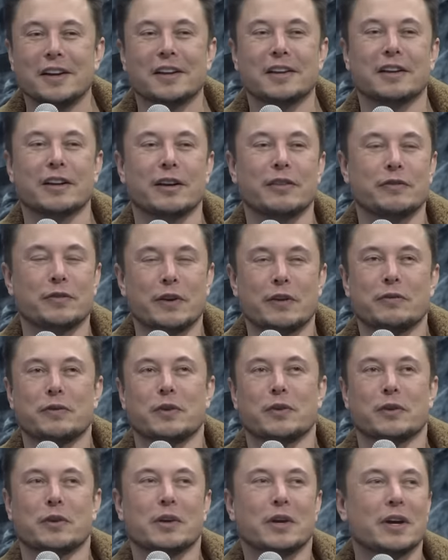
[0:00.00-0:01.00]
You know, if, if,
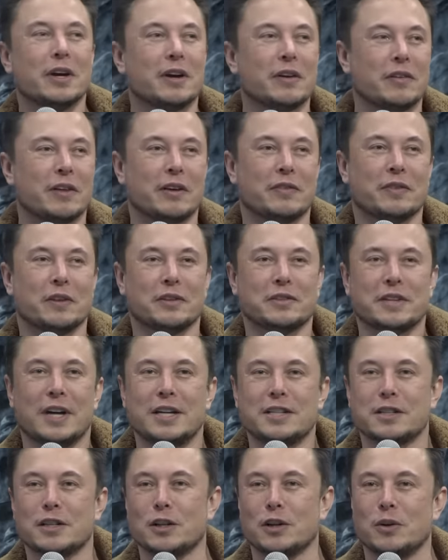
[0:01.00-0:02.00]
you're, if the
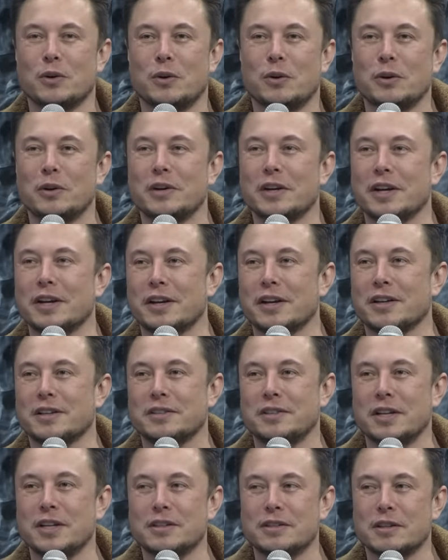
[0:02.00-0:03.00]
size of the law
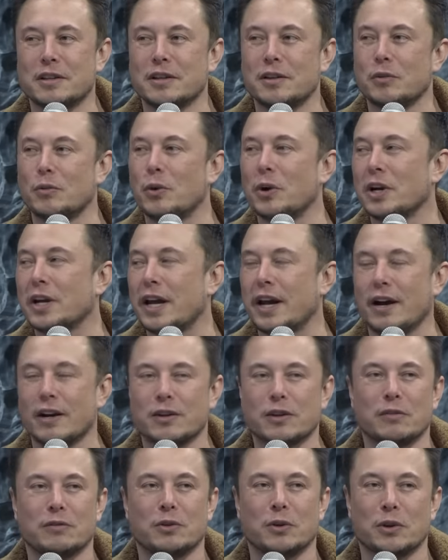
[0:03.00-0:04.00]
exceeds the word
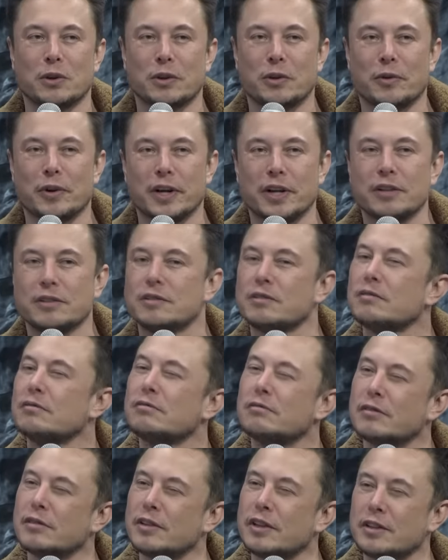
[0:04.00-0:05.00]
count of Lord of the Rings,
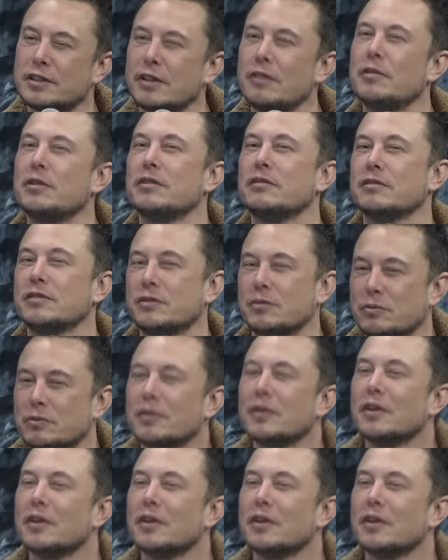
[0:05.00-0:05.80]
something's